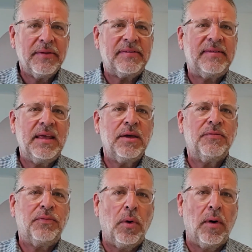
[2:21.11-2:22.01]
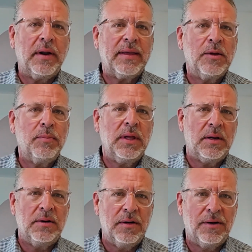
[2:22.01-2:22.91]
Seeing flooring can be
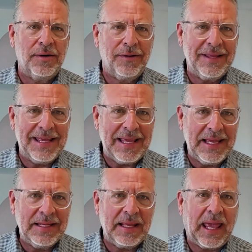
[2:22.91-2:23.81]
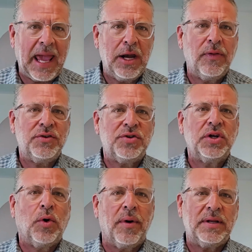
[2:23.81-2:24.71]
an early indicator that you're
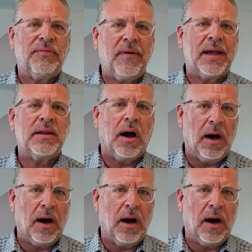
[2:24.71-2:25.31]
going to find